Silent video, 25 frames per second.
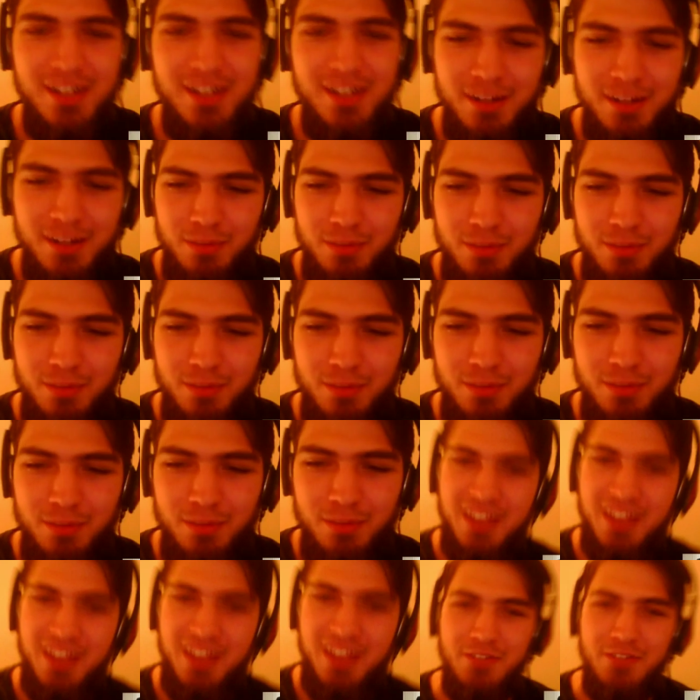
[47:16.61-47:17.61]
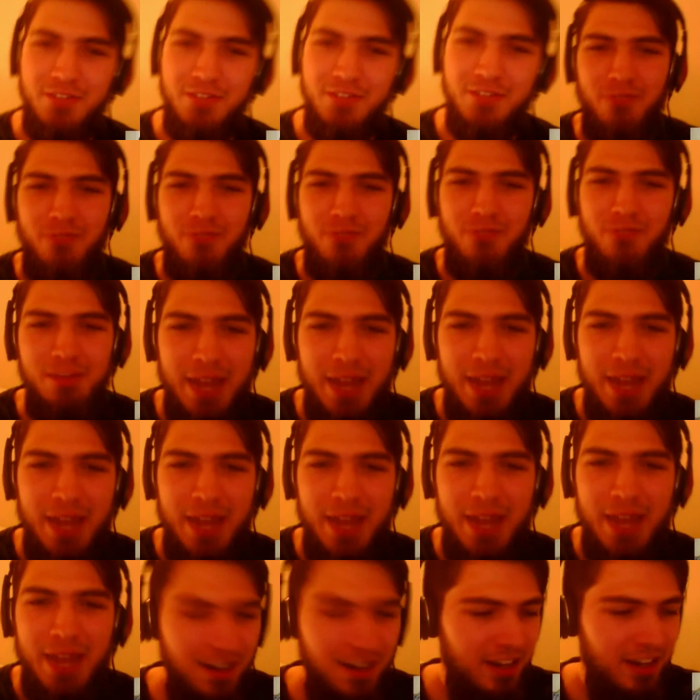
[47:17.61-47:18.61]
Please give us some feedback
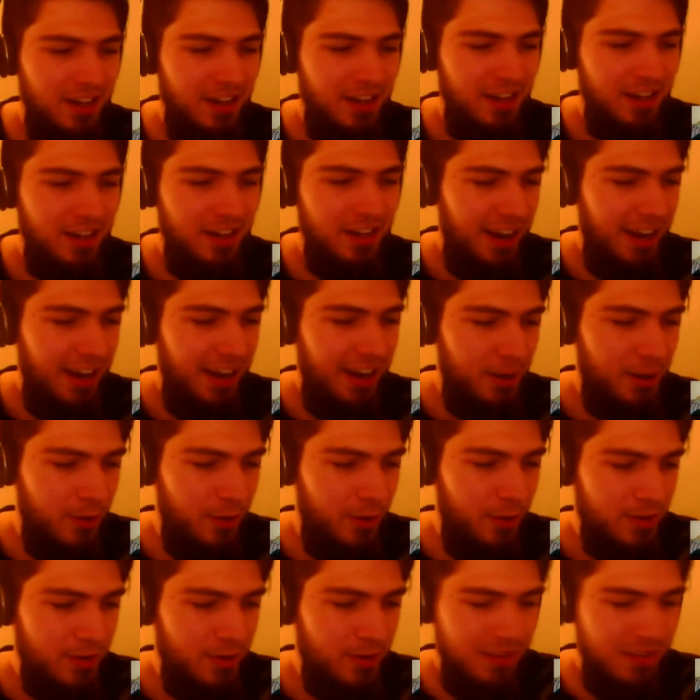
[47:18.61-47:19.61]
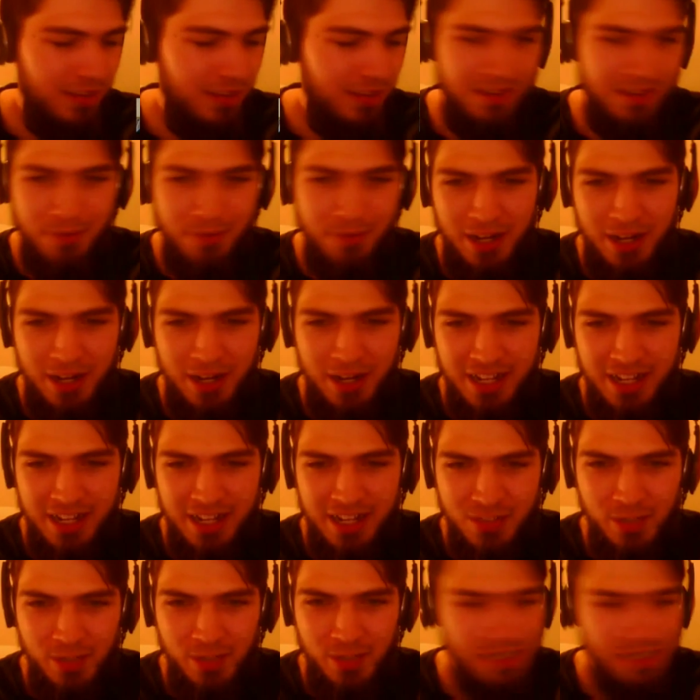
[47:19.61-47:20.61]
on how the
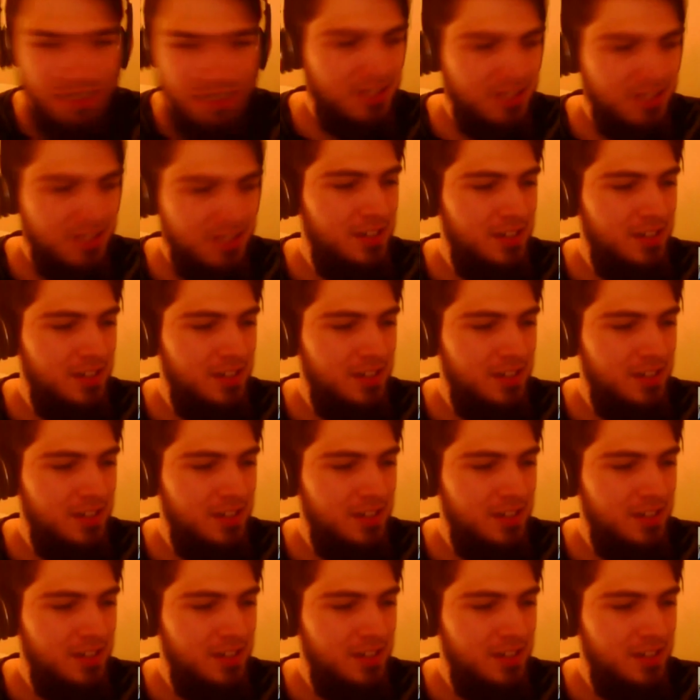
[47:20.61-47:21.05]
podcast was.